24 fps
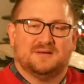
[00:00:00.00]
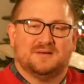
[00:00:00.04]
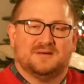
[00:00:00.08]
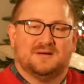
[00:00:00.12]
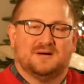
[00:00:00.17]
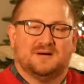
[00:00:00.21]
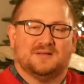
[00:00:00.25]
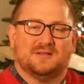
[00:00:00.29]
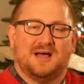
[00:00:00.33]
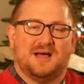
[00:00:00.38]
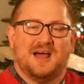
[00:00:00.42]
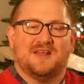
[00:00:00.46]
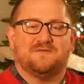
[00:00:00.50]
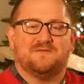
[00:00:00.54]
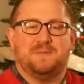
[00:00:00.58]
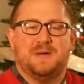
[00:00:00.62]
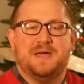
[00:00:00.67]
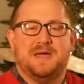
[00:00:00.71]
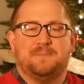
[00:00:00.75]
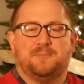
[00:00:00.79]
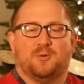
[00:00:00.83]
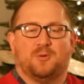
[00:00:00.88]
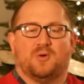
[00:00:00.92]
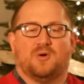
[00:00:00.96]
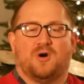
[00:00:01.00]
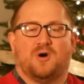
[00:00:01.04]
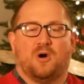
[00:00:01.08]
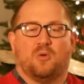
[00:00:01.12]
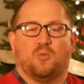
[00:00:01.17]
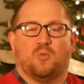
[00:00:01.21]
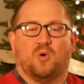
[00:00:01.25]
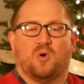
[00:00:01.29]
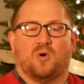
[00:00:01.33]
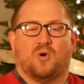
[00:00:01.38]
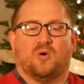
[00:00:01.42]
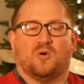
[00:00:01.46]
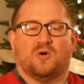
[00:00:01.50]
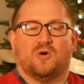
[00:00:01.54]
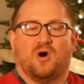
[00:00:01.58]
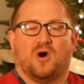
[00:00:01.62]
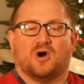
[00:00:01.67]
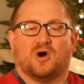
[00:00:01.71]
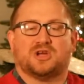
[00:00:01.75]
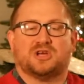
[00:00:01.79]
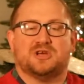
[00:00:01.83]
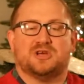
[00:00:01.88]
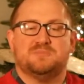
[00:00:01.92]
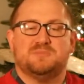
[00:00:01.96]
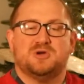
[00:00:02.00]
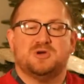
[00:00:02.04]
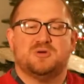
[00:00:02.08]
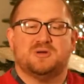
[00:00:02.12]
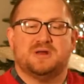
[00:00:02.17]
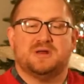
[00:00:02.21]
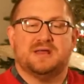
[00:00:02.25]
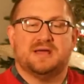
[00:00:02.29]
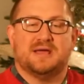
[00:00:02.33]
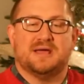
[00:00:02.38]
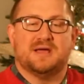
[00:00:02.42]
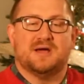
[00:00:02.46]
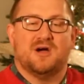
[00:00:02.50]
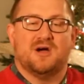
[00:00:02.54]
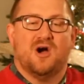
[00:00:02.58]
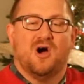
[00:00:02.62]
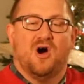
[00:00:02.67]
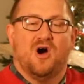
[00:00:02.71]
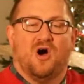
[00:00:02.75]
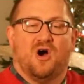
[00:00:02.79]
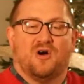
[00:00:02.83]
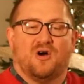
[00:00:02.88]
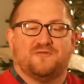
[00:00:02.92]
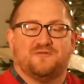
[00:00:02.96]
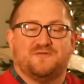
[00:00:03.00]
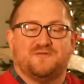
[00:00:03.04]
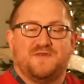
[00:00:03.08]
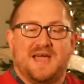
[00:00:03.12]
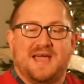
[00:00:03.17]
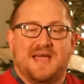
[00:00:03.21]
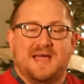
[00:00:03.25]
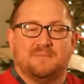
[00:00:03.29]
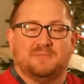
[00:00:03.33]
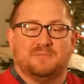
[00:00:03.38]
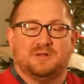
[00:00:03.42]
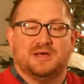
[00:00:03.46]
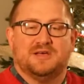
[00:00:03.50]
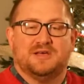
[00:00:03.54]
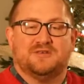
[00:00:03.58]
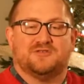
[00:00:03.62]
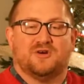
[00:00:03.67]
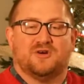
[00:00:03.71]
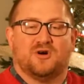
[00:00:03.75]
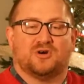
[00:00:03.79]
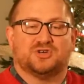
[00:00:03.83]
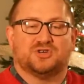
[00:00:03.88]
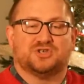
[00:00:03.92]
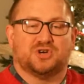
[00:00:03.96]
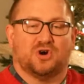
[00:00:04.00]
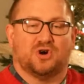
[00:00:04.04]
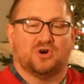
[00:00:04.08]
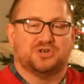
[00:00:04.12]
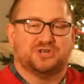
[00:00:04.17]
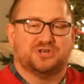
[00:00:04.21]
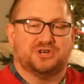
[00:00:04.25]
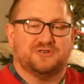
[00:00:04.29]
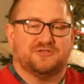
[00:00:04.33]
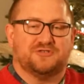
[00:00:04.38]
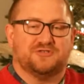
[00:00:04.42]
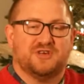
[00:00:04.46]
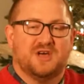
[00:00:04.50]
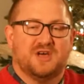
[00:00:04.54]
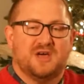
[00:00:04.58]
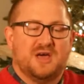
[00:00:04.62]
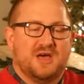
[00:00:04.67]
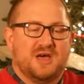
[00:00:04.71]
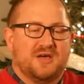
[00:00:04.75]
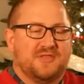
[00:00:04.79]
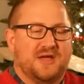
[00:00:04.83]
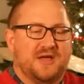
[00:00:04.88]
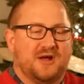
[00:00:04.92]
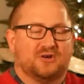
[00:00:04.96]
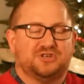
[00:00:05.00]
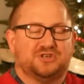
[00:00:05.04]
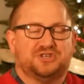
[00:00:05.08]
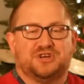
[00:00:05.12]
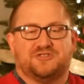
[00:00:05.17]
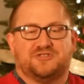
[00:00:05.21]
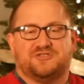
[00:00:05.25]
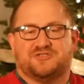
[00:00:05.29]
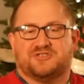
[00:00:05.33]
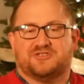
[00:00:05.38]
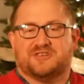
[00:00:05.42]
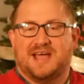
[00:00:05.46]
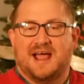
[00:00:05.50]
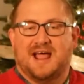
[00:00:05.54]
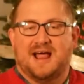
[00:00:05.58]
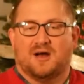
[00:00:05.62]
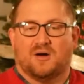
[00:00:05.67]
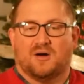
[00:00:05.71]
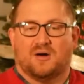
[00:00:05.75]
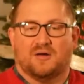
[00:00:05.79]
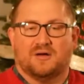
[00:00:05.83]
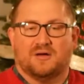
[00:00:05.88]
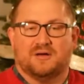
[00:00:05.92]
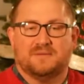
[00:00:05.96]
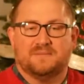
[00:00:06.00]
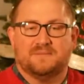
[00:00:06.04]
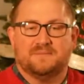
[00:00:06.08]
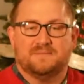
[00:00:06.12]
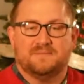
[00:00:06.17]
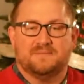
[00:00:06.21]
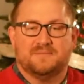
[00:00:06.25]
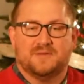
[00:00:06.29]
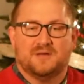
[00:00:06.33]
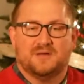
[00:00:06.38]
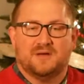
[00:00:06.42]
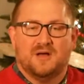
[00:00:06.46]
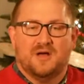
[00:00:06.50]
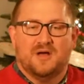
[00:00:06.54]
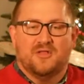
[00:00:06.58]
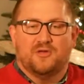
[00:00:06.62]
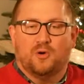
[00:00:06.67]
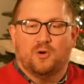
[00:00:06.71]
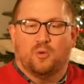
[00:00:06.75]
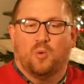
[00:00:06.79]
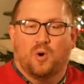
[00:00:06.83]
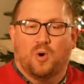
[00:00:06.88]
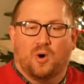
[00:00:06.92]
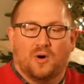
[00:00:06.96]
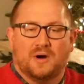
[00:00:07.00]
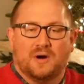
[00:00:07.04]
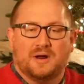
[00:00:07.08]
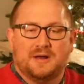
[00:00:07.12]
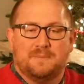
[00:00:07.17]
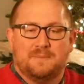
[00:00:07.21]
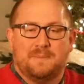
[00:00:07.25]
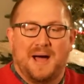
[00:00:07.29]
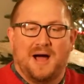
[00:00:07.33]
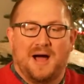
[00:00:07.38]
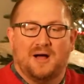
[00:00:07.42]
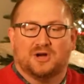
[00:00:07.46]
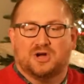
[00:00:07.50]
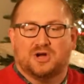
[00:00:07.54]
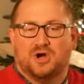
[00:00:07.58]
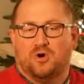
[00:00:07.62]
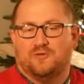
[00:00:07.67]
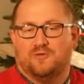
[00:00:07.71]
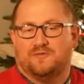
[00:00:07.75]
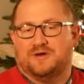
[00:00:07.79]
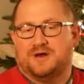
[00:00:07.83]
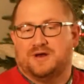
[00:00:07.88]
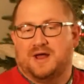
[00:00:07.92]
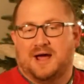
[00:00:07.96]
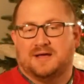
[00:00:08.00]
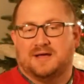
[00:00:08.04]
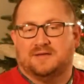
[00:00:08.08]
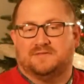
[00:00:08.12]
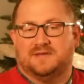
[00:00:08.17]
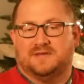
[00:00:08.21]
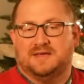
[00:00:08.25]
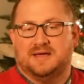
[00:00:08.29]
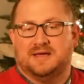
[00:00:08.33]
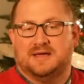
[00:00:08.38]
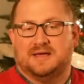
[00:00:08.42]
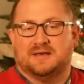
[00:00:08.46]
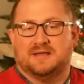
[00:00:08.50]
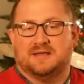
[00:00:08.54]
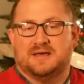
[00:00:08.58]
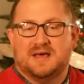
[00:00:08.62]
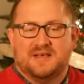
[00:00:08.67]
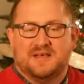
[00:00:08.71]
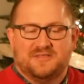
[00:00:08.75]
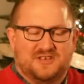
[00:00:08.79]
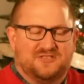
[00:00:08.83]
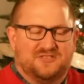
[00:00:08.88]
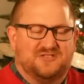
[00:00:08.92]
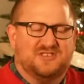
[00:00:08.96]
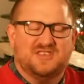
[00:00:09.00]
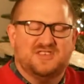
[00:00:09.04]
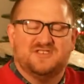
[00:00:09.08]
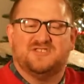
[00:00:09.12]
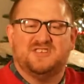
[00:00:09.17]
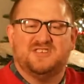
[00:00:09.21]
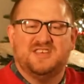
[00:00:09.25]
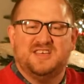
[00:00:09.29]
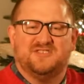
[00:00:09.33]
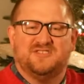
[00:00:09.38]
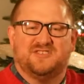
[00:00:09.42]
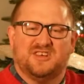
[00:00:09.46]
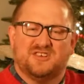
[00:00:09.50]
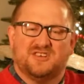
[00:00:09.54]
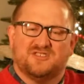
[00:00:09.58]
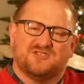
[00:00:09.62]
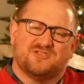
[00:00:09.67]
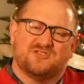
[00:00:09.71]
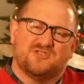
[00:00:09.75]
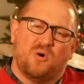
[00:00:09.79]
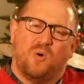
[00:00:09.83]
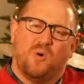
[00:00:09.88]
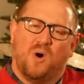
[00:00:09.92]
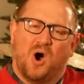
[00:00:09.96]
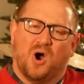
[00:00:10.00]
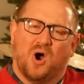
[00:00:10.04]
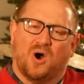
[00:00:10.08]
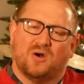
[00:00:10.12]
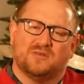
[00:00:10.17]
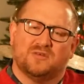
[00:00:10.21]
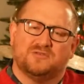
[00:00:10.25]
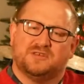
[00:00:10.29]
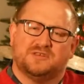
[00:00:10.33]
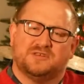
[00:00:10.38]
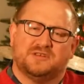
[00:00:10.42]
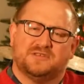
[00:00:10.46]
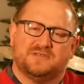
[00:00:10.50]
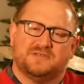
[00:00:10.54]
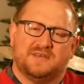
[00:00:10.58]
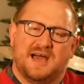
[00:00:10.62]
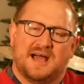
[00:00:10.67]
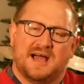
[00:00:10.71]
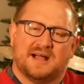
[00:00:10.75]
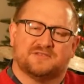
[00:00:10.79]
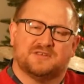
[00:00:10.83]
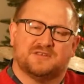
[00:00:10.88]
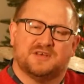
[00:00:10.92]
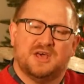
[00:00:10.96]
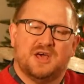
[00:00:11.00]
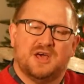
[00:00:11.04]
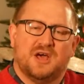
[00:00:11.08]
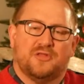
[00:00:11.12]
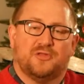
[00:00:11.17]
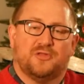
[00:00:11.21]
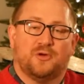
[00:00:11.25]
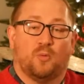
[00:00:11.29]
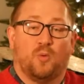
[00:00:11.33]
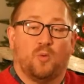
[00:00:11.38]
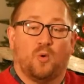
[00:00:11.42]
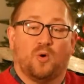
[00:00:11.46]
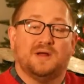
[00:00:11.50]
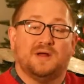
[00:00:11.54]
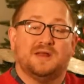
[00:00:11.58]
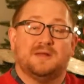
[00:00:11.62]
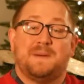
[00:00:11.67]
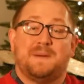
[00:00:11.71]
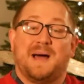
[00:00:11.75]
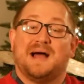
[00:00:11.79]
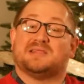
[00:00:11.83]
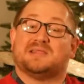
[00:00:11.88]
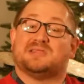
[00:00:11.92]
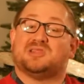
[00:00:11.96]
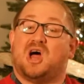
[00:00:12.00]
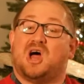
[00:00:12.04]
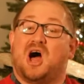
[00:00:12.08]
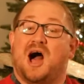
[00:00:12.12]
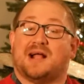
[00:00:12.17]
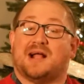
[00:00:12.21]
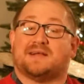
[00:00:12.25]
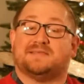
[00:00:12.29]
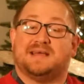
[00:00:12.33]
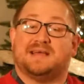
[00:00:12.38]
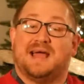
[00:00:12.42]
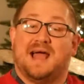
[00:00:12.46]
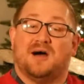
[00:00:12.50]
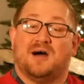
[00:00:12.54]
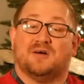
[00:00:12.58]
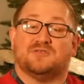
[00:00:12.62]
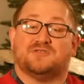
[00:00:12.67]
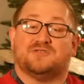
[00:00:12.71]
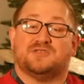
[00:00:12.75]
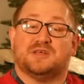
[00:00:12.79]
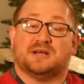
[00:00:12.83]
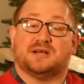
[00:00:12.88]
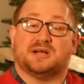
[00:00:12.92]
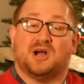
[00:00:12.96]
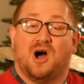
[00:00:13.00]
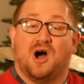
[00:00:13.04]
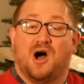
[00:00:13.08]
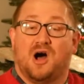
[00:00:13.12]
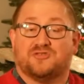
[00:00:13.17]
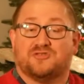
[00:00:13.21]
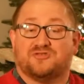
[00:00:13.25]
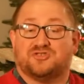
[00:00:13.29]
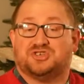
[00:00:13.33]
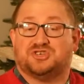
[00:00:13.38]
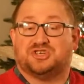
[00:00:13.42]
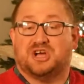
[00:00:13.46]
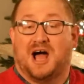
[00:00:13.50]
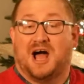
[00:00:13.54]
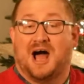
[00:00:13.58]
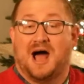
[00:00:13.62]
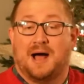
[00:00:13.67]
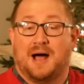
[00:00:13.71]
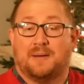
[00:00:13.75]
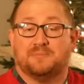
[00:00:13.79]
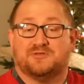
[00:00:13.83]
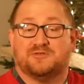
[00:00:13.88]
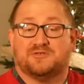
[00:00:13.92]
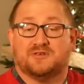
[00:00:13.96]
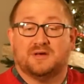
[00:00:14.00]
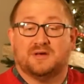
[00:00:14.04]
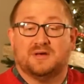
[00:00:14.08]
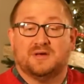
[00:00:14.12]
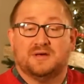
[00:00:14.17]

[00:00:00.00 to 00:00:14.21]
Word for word: A lot of people in our world, our community, our families, and our churches, they are just scared. They're worried about COVID 19, this disease that is so hard to detect. They're worried about lockdowns that cost jobs.